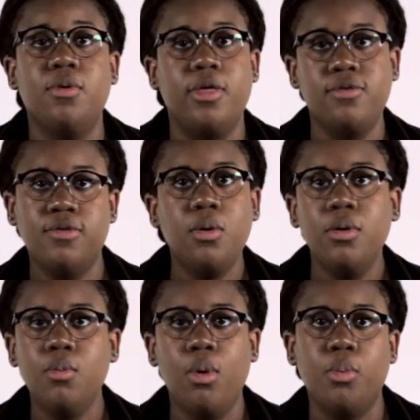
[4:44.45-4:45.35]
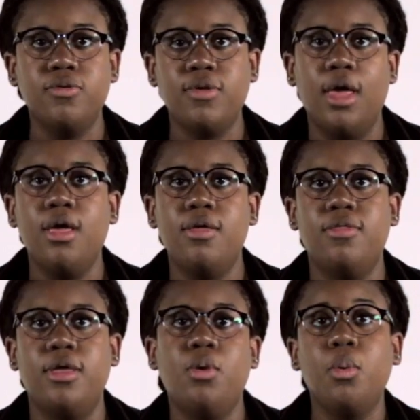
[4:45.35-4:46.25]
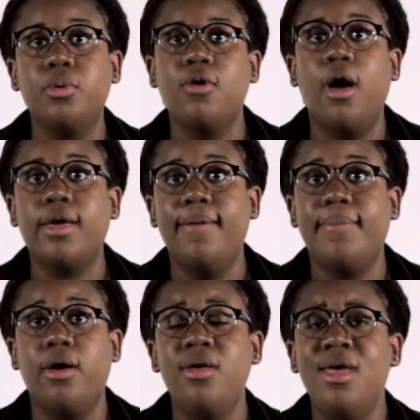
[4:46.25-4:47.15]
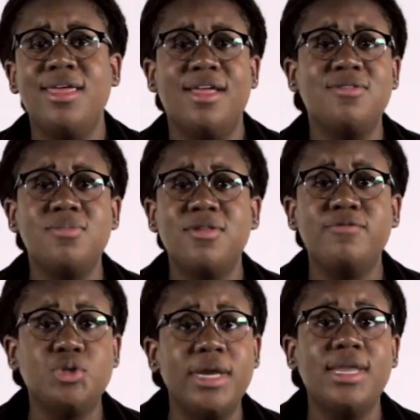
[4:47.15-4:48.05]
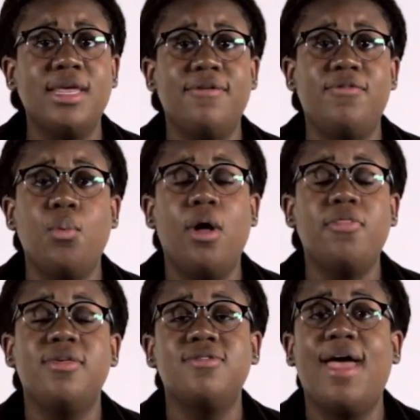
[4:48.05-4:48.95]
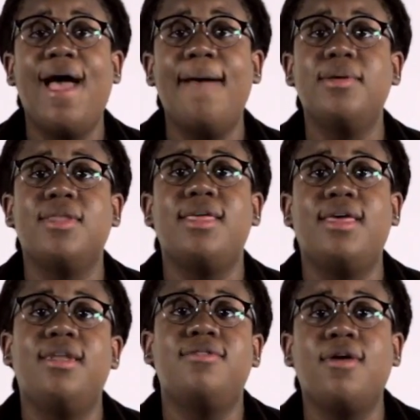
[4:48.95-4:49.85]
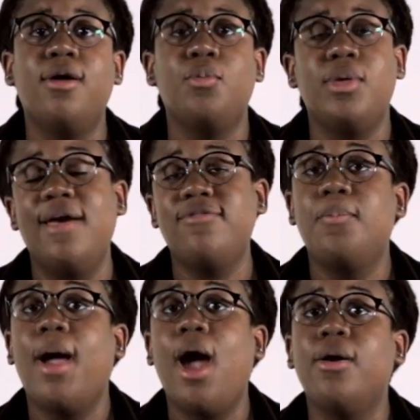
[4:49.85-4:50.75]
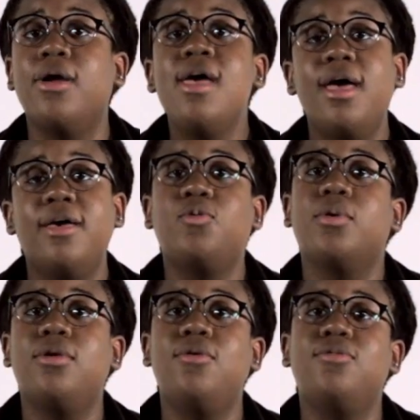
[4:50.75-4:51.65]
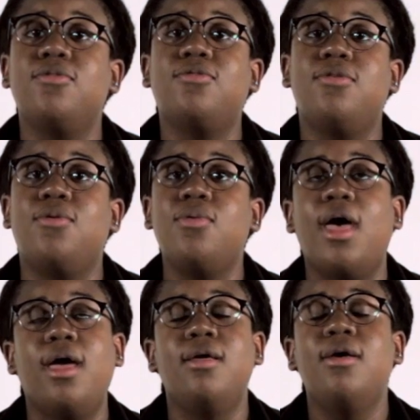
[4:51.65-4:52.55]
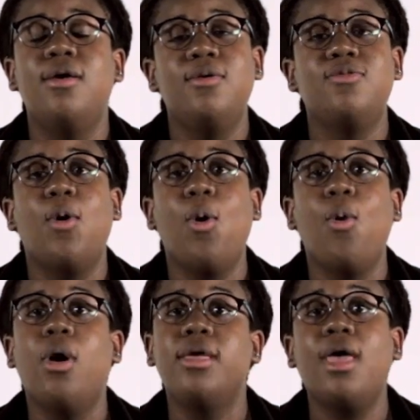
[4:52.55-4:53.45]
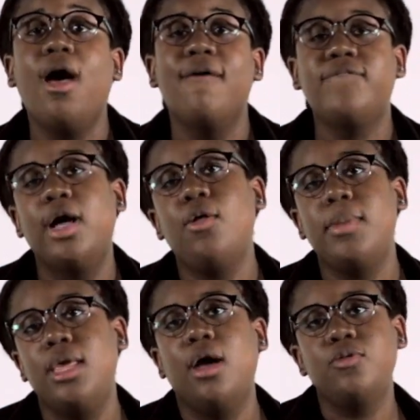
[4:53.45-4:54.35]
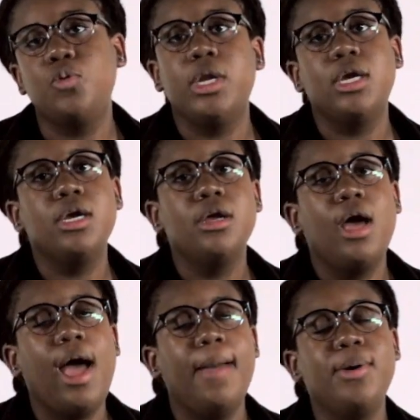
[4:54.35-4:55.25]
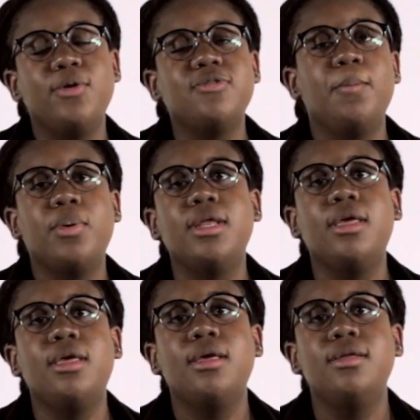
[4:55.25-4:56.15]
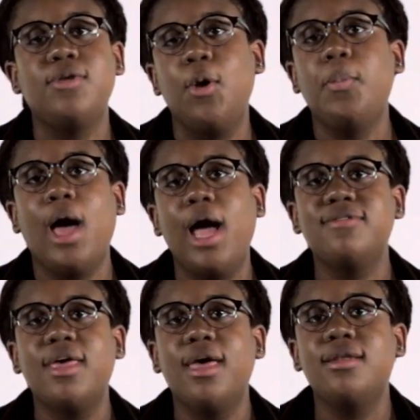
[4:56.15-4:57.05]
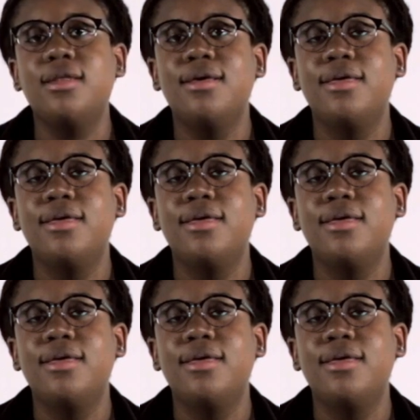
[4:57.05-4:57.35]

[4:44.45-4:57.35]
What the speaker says: You know, they see what we're saying. They know what we're talking about. Get some stuff trending. If you want things to happen, like, get it done. We have the power as Twitter users to do that. So yeah, follow me on Twitter. I post some pretty dope content.